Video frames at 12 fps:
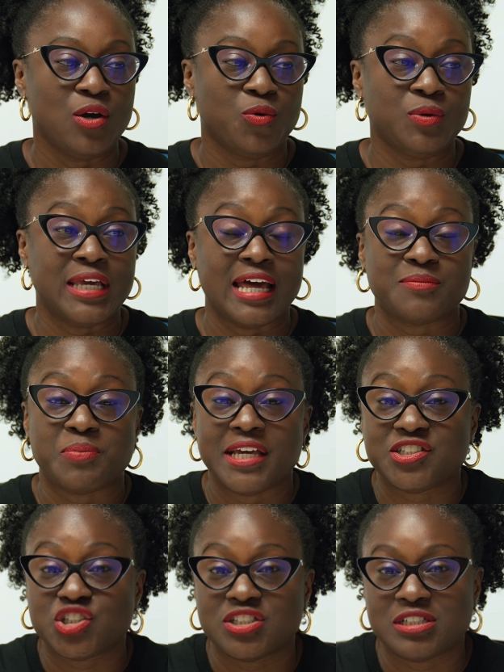We had
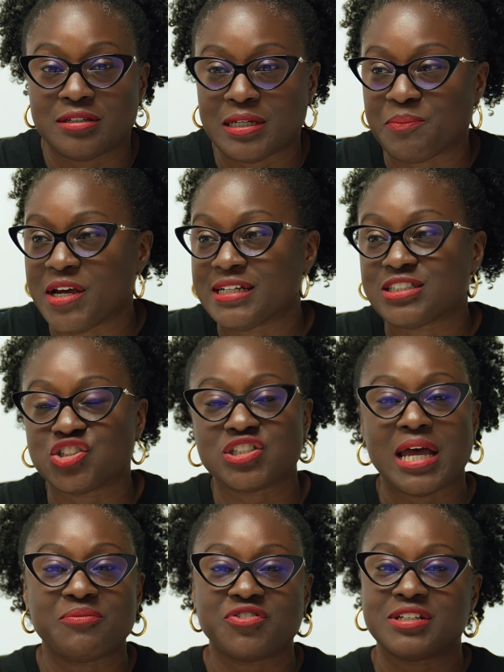patients tell their parents, it's
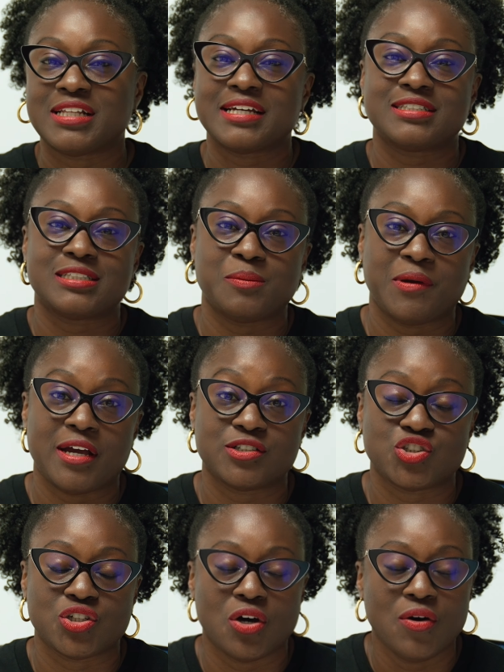time for the Legacy
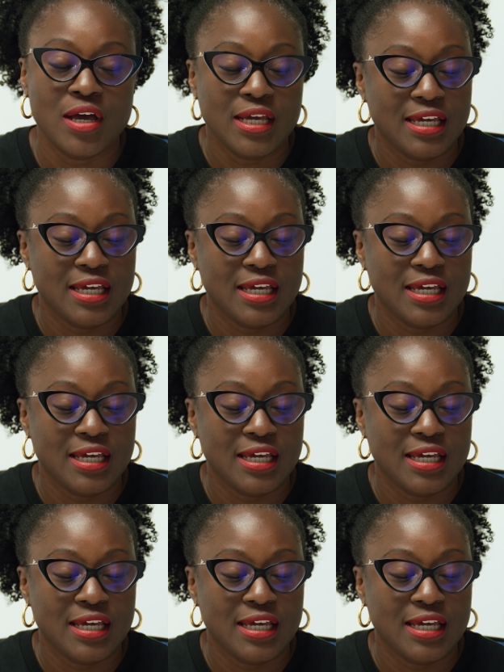Parent Show.